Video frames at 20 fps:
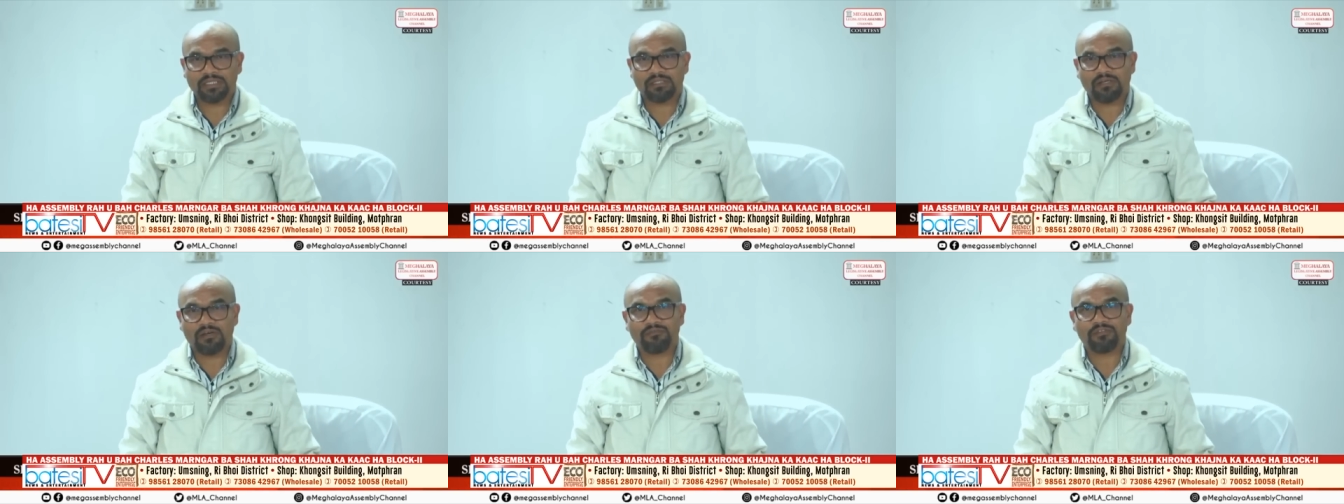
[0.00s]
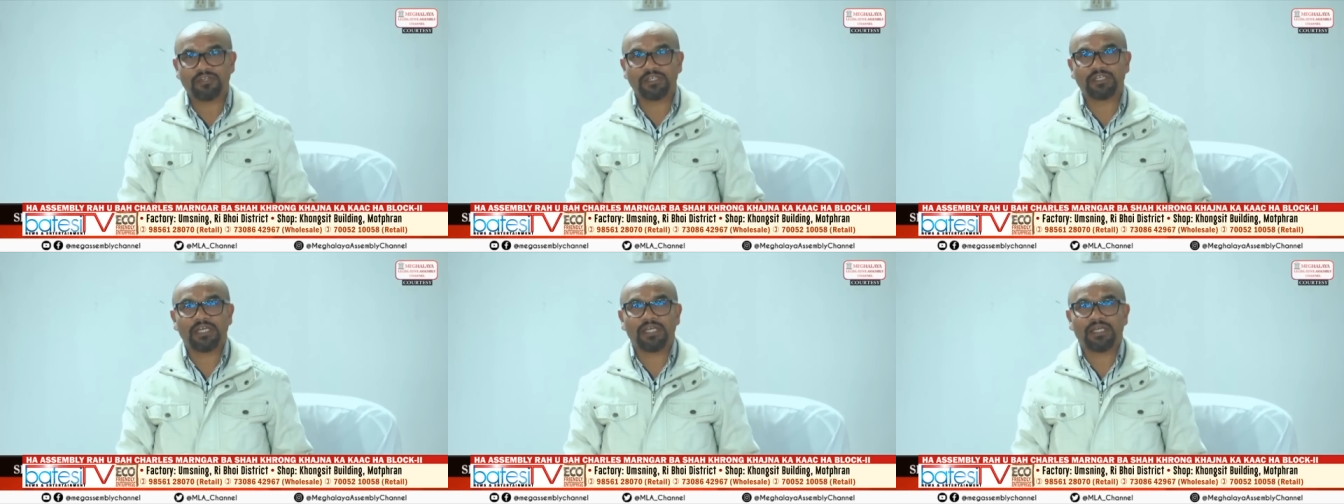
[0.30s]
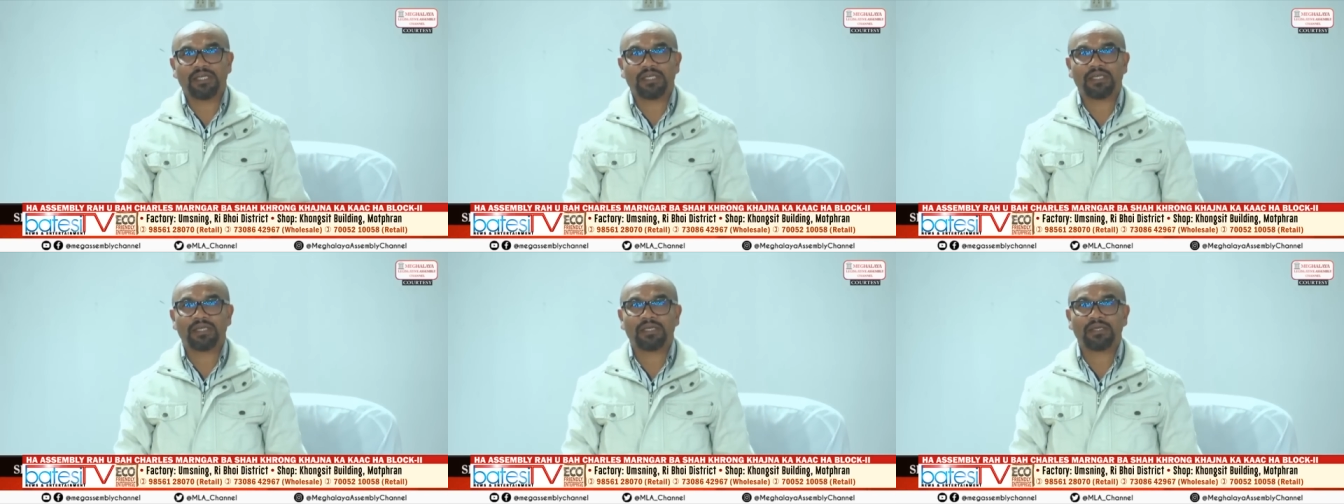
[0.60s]
of the
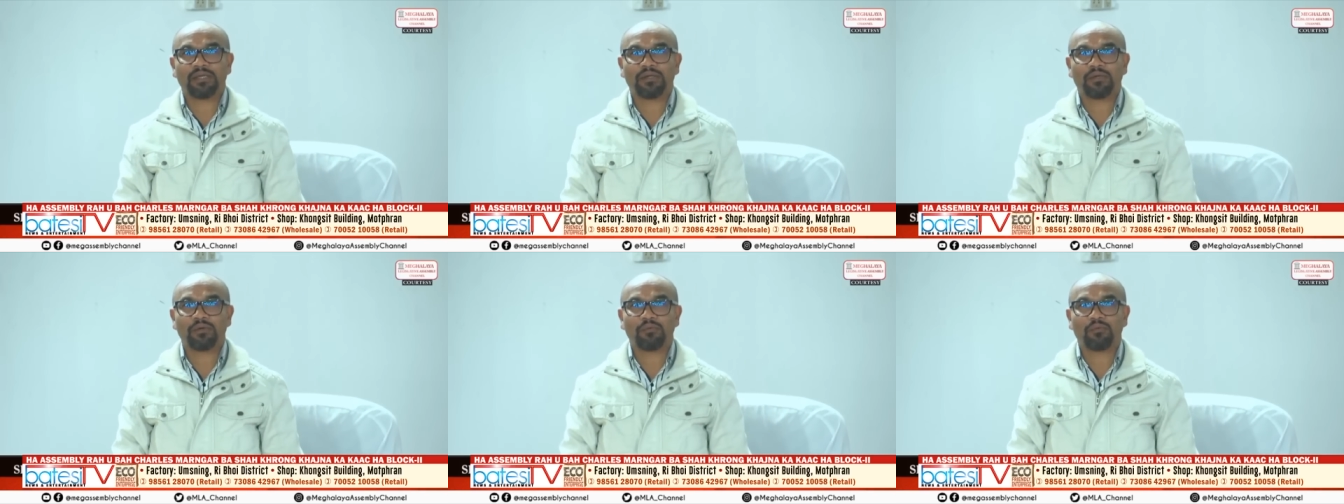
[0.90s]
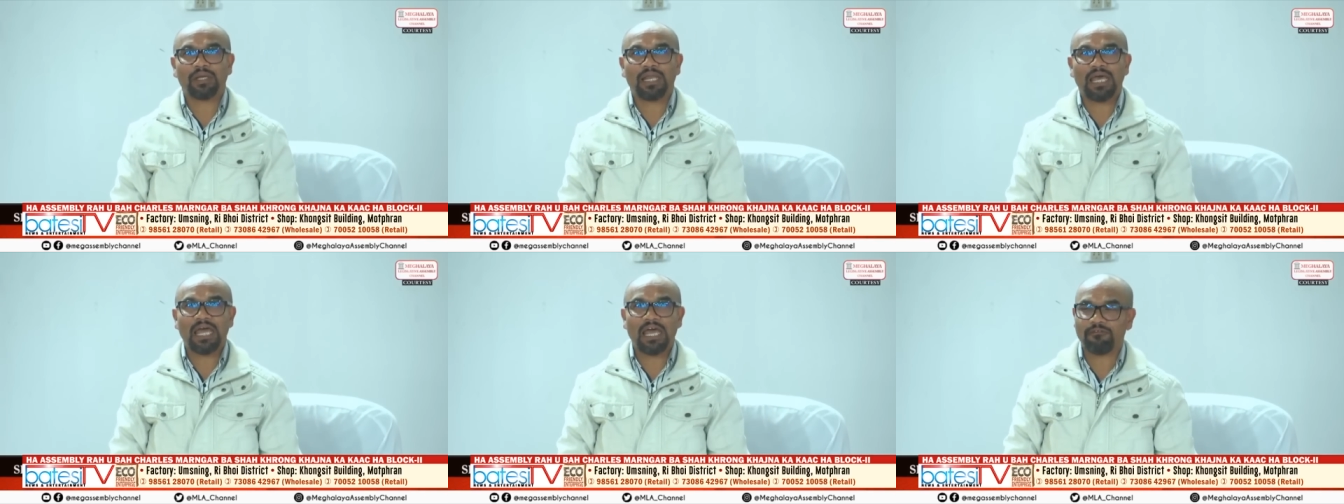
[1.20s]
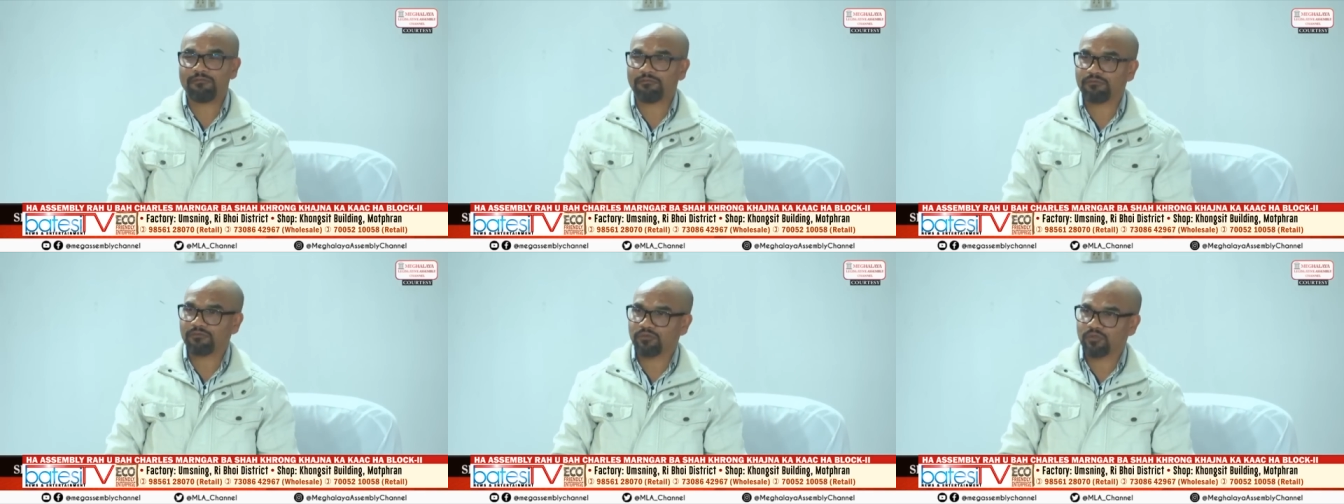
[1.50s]
day will
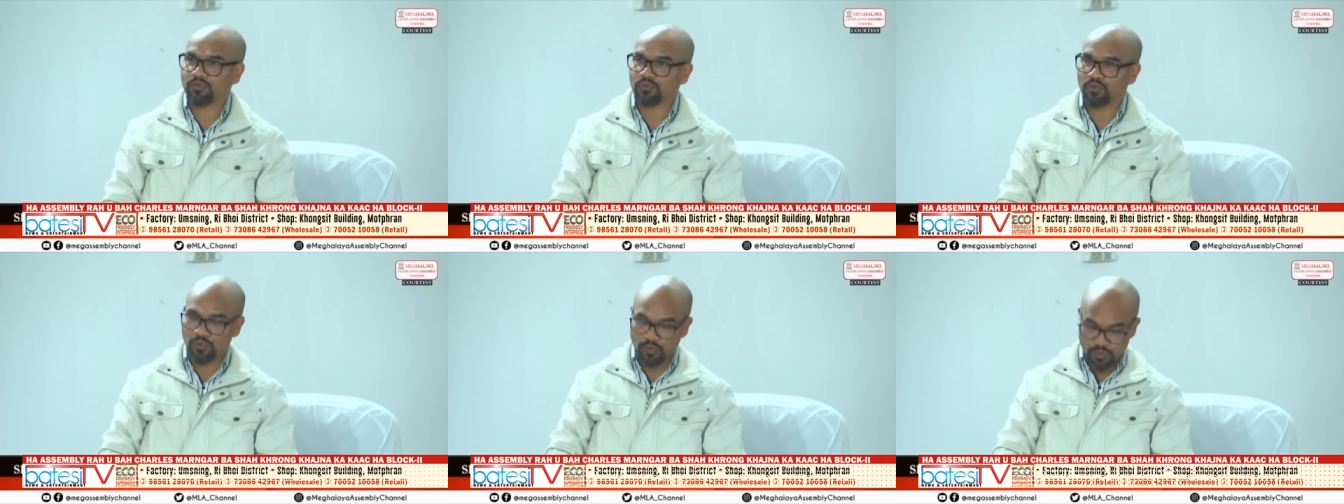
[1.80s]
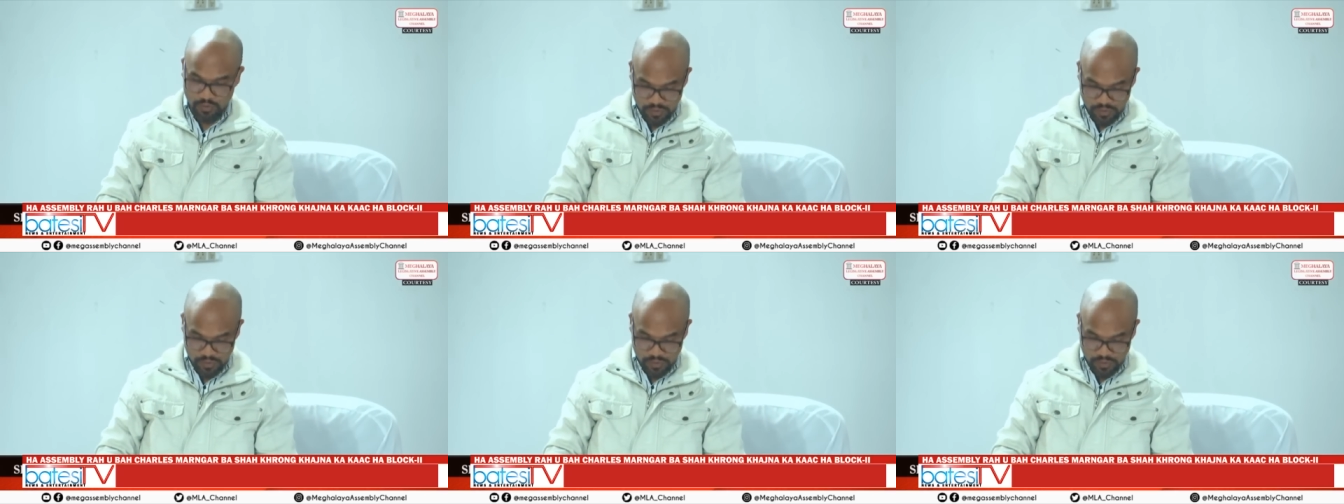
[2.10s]
have to